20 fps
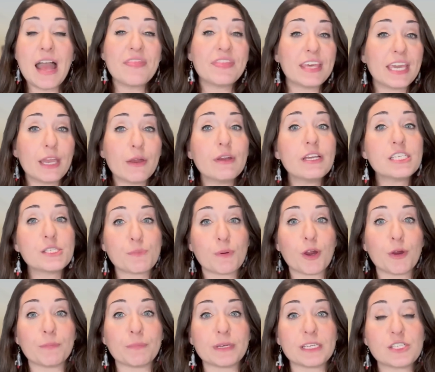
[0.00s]
The hearing's
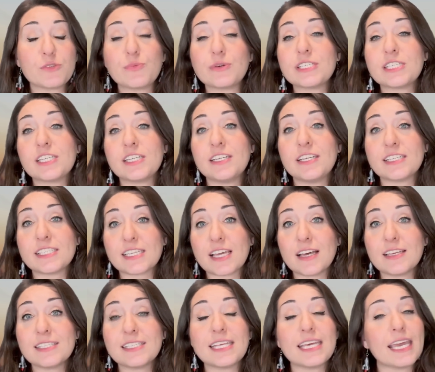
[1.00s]
purpose was to
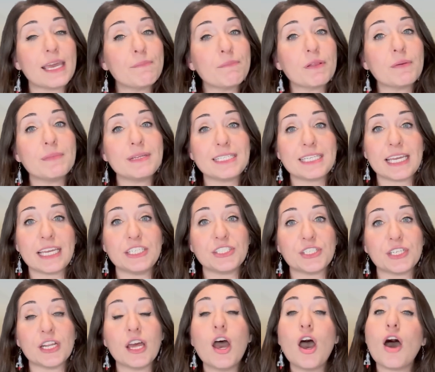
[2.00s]
discuss the
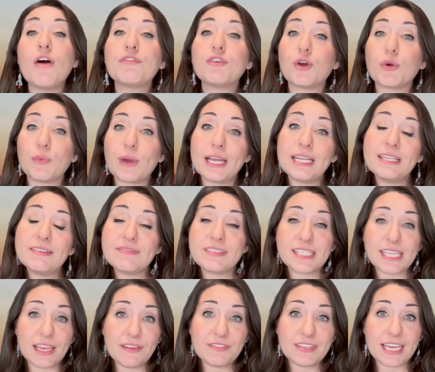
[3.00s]
implementation of corrective
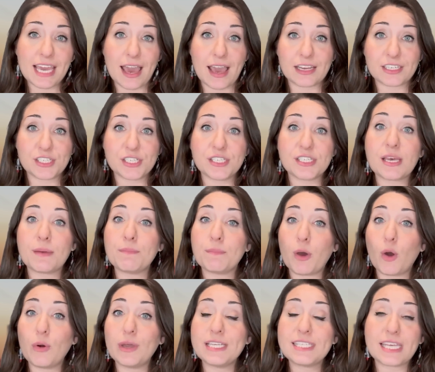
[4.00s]
safety actions at
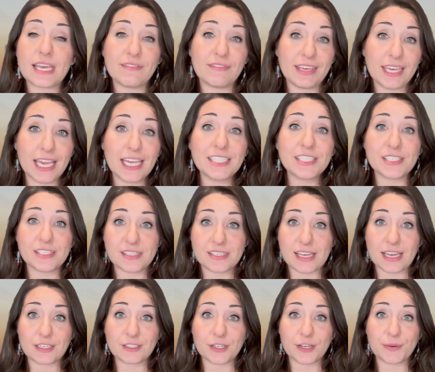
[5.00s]
Boeing's aviation
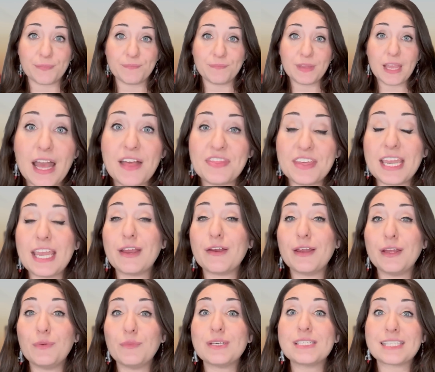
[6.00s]
sector. The
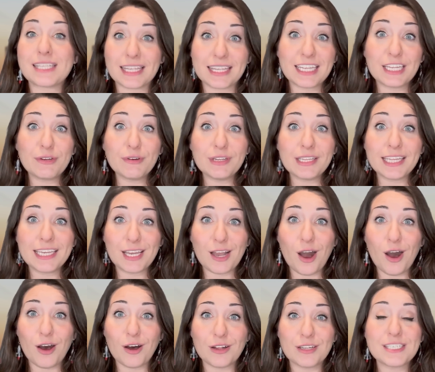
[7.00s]
hearing was literally
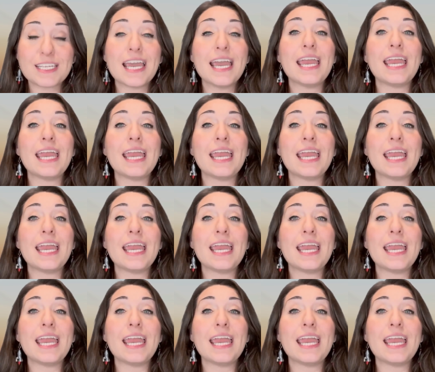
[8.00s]
called